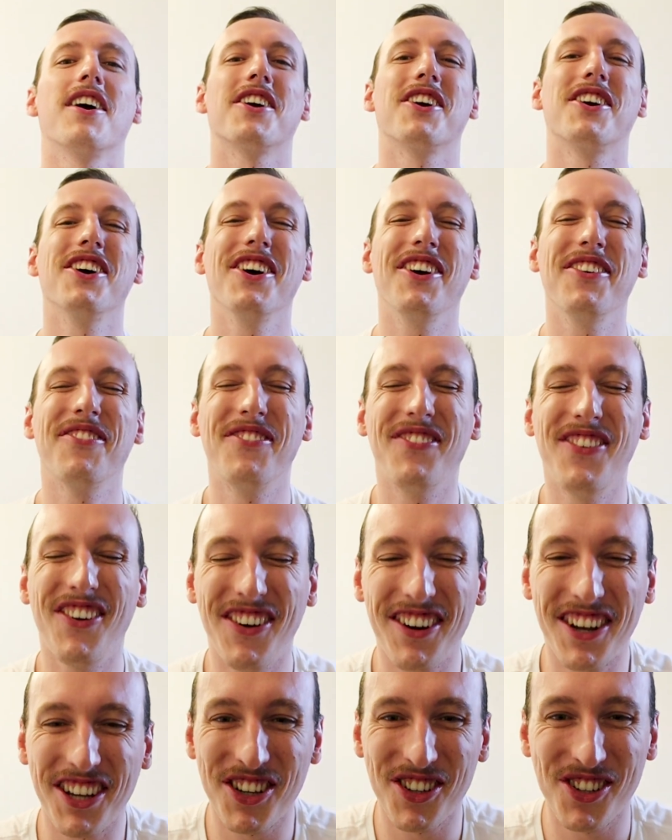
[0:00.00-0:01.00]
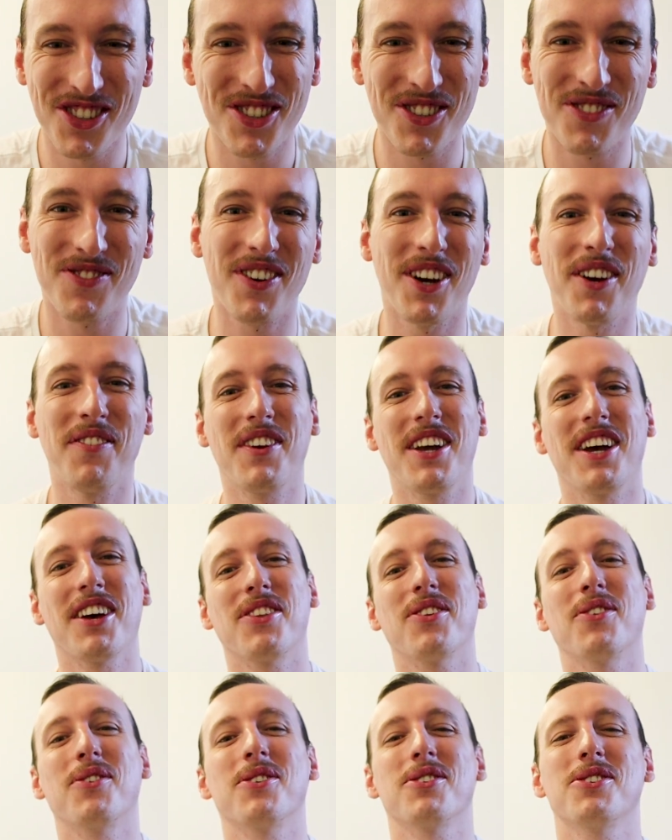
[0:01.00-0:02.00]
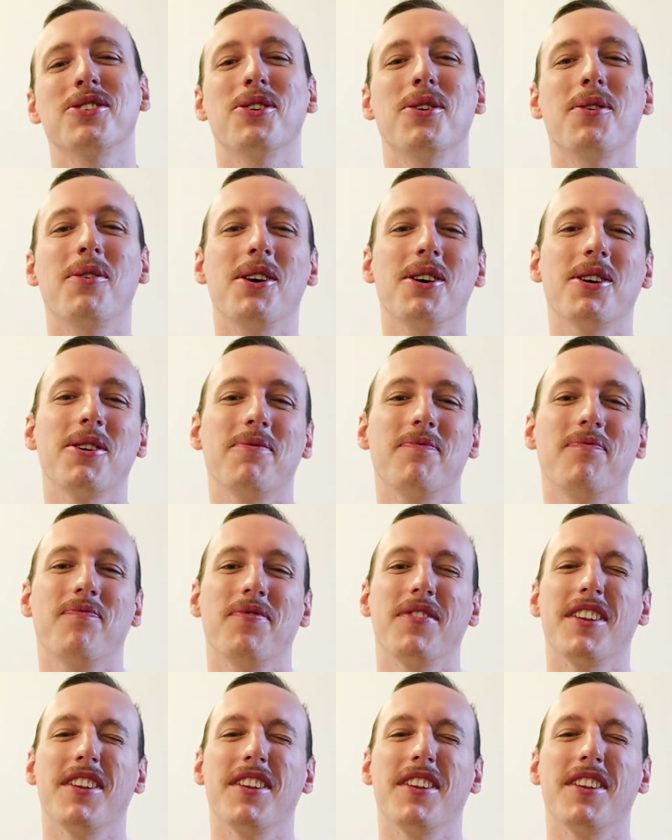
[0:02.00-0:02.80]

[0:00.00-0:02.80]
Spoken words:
Good morning, YouTube family. I thought, you know what?